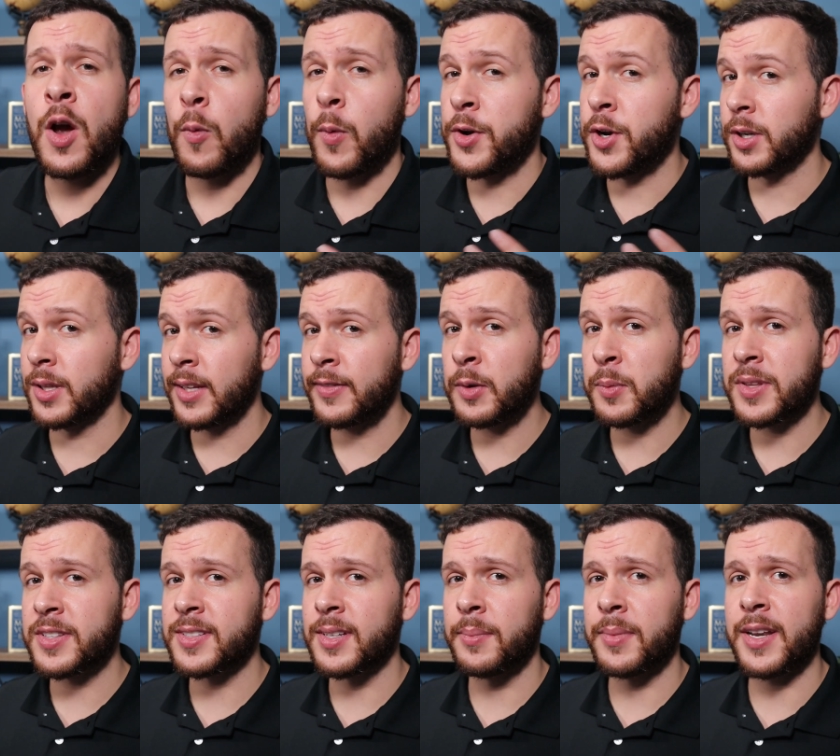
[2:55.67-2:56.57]
when you're living
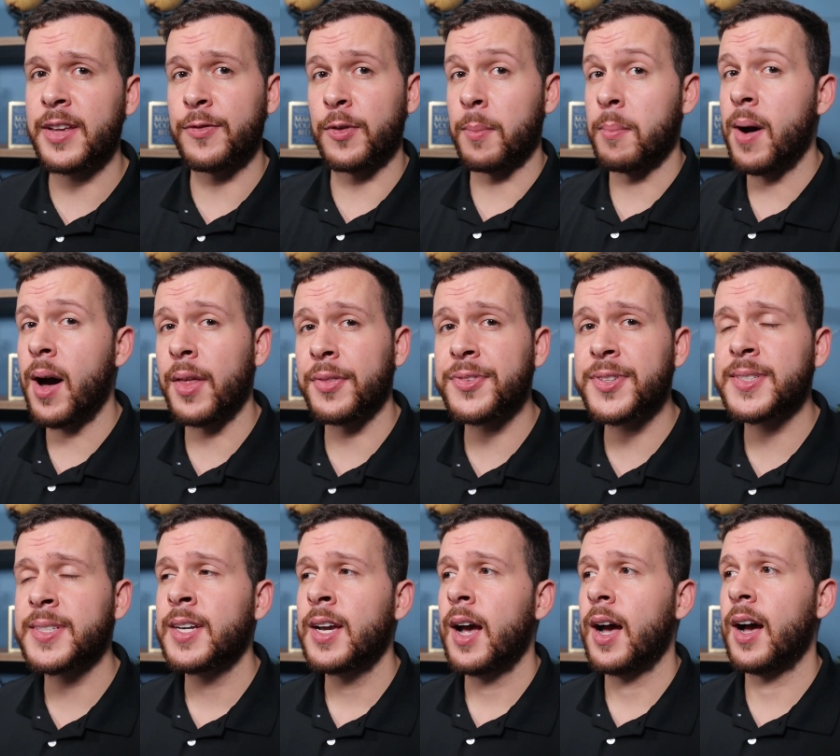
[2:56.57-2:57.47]
with somebody for
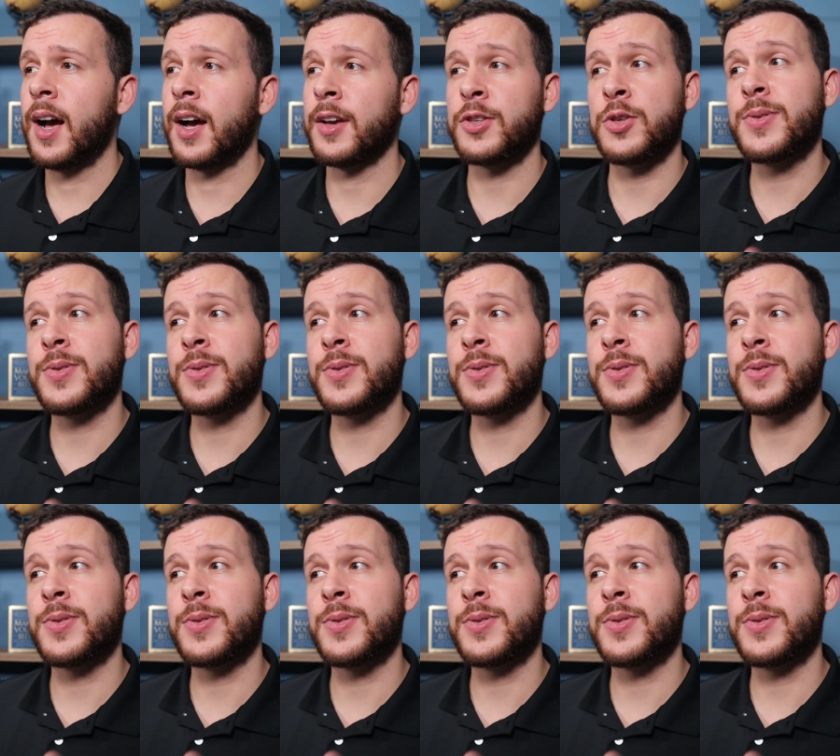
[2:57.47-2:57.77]
months, uh,